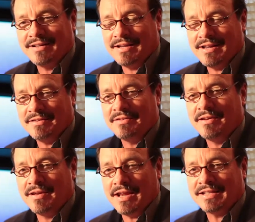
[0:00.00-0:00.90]

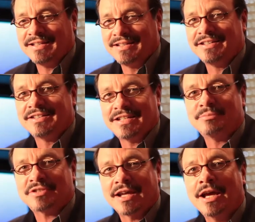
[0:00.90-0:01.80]
It
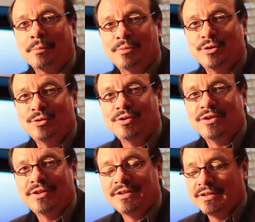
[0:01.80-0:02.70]
seems to help you
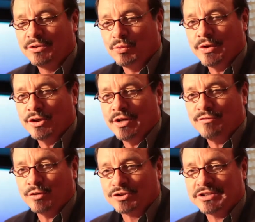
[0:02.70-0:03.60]

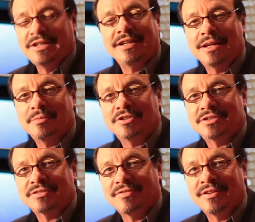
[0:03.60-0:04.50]
if you're seeing
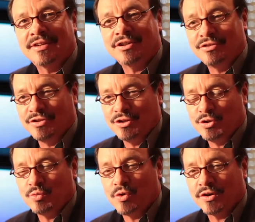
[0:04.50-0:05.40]
images
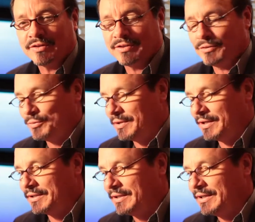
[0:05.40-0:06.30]
that you want
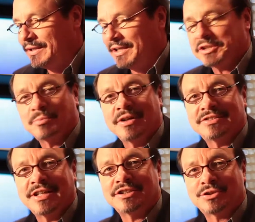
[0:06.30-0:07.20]
to
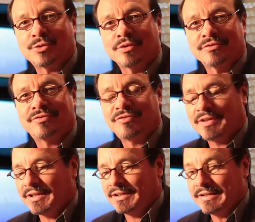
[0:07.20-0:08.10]
express that sort
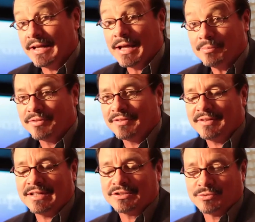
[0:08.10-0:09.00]
of
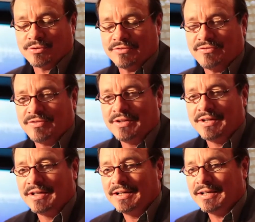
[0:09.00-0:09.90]
depth, that sort of
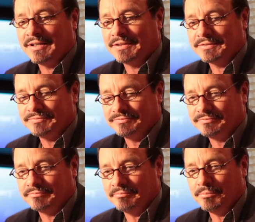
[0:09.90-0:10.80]

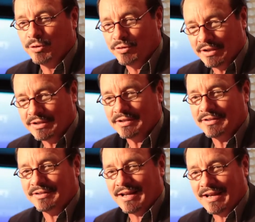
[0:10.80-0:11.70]
beauty
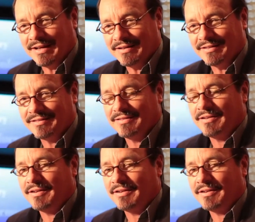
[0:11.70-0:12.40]
and